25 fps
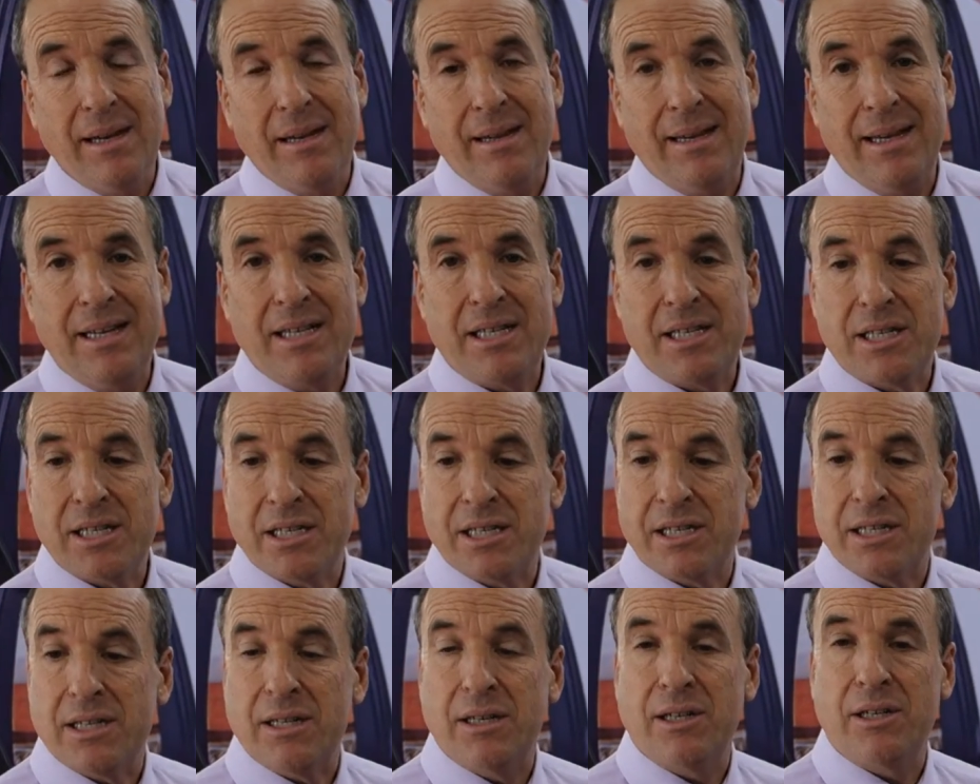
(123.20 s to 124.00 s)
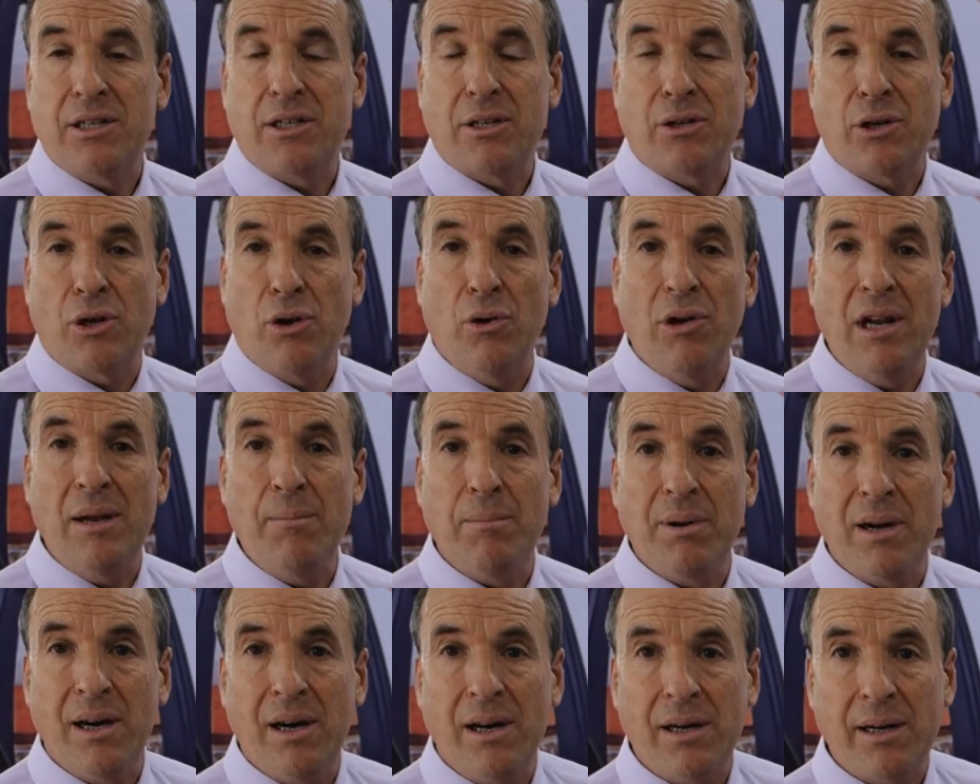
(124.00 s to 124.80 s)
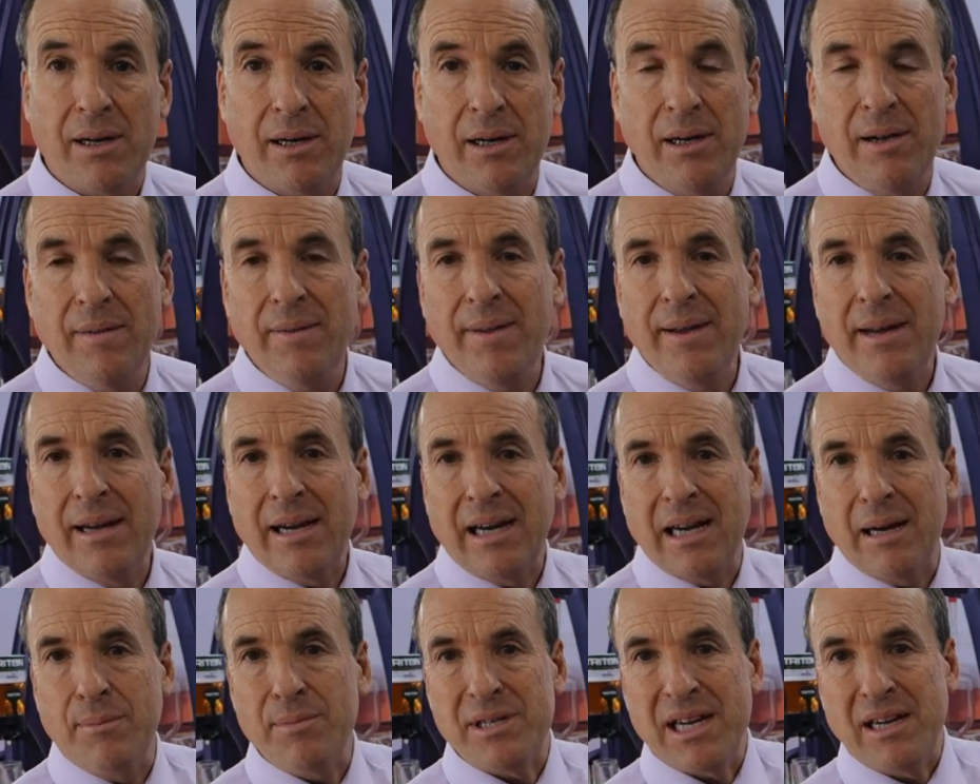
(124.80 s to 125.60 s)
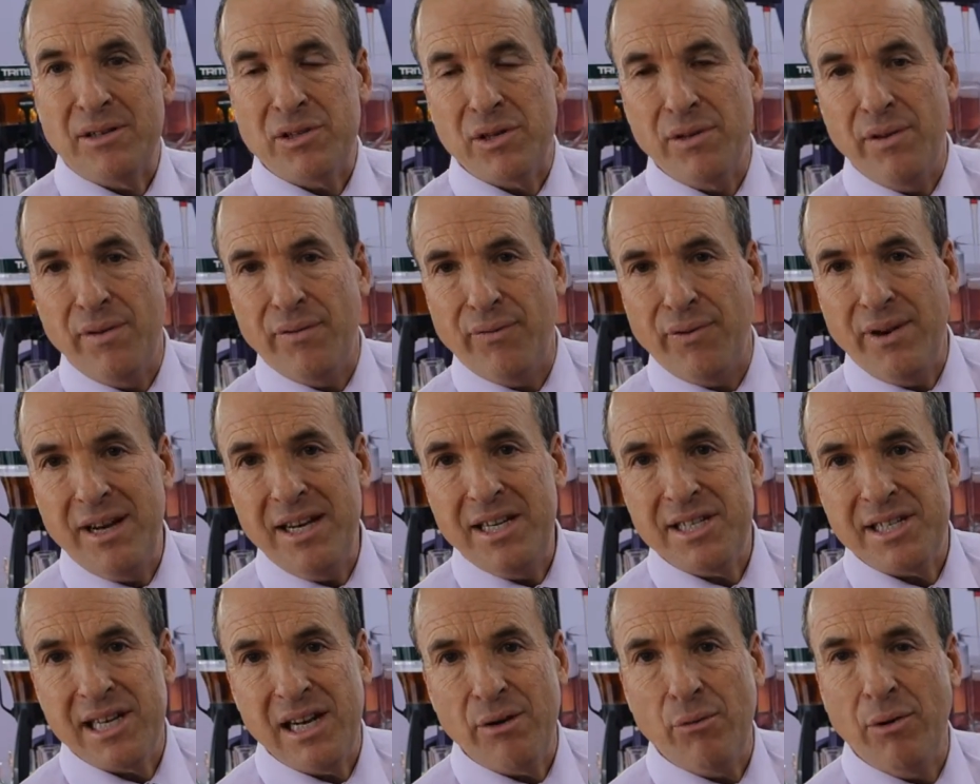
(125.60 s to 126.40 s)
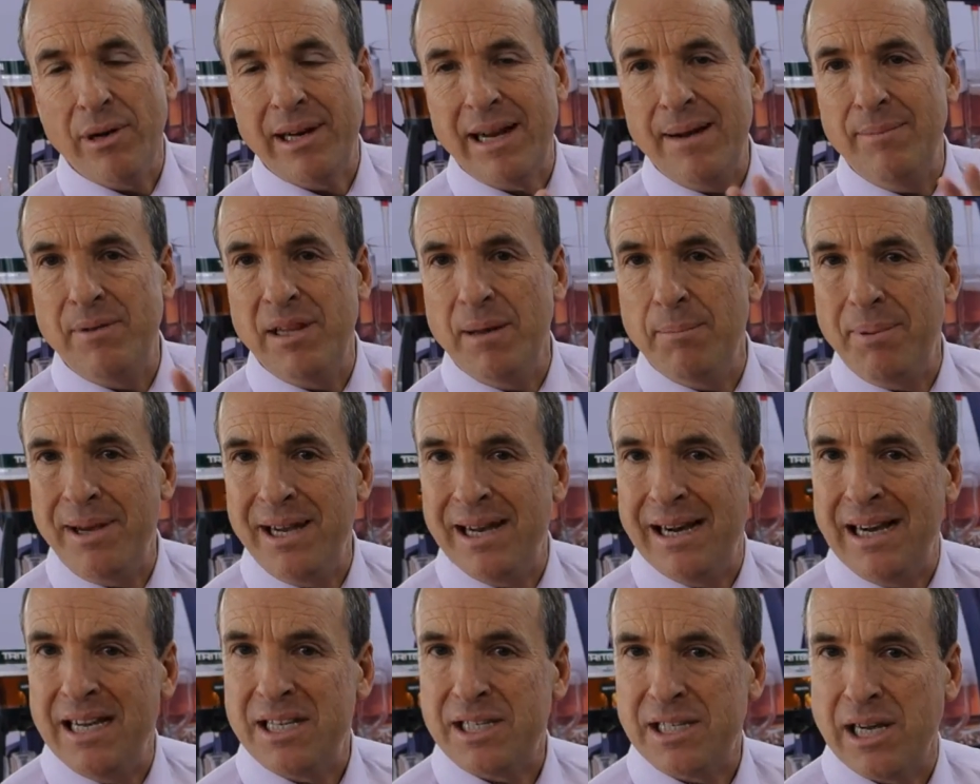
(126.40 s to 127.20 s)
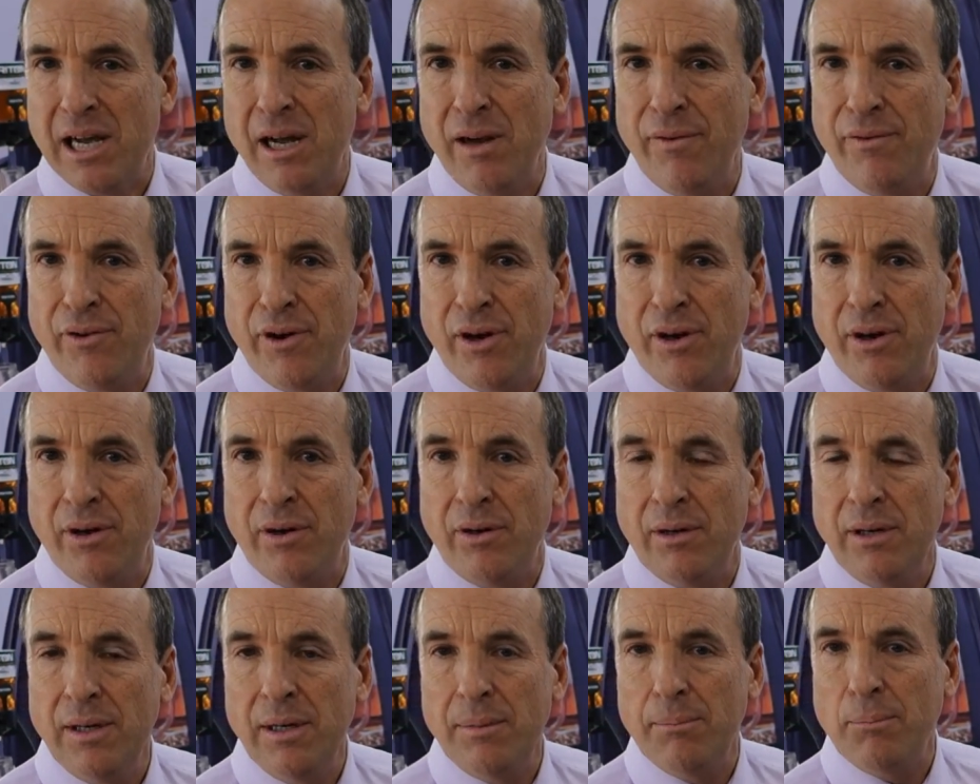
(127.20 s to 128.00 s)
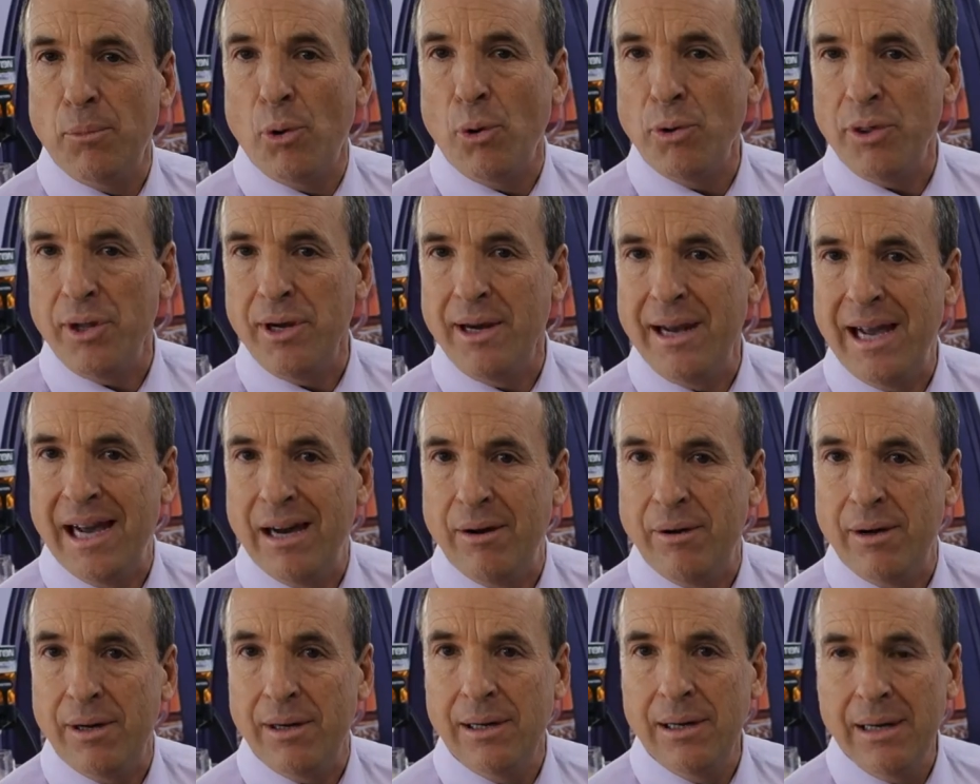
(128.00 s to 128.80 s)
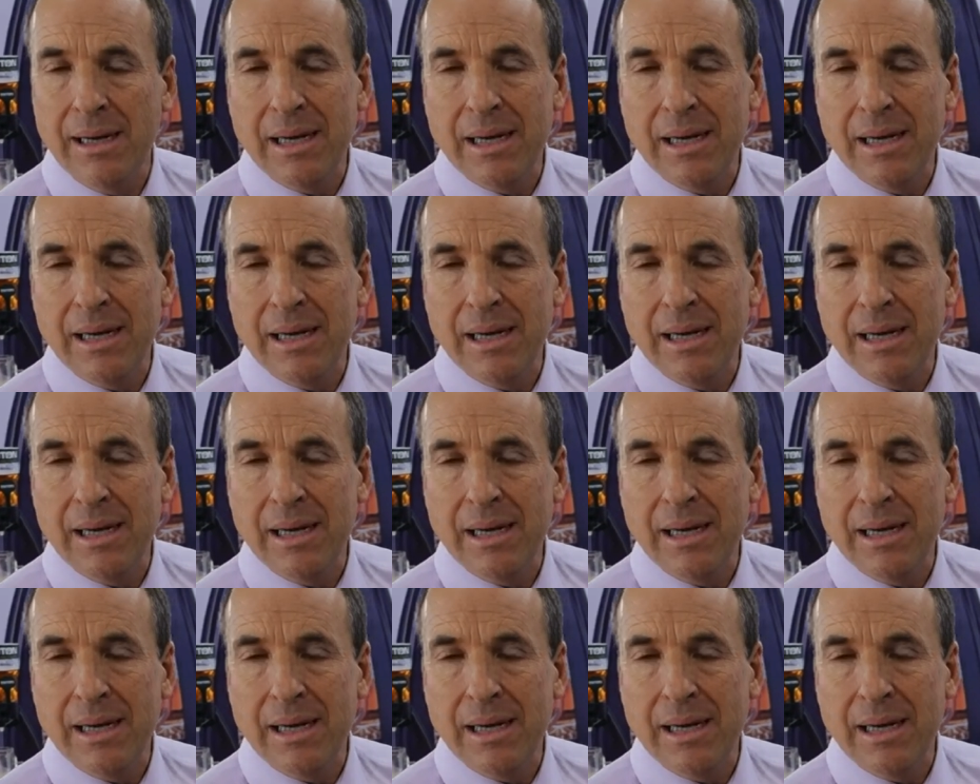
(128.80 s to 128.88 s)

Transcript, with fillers: This cooling block comes out of the freezer, we keep the beer ice cold for more than an hour.